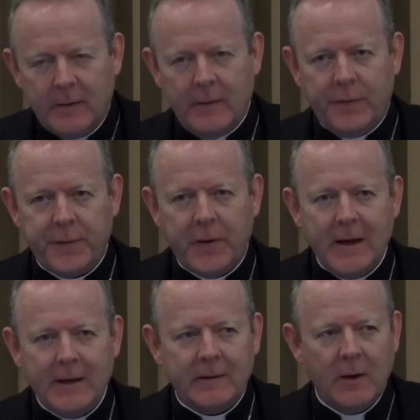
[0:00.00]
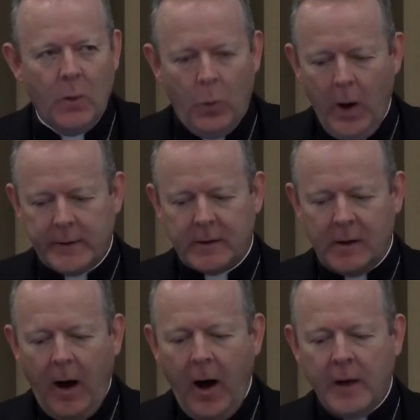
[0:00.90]
The phrase, "what
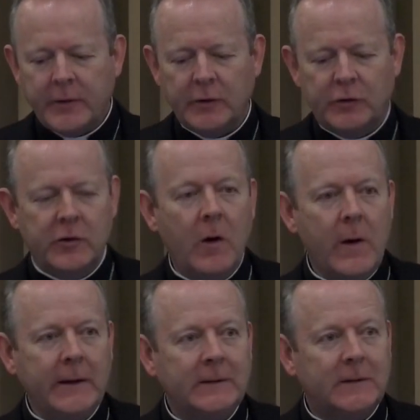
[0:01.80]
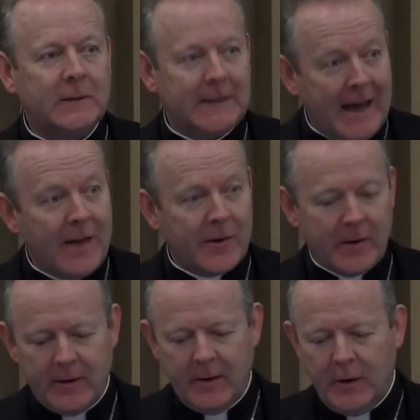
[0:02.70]
God joins together,"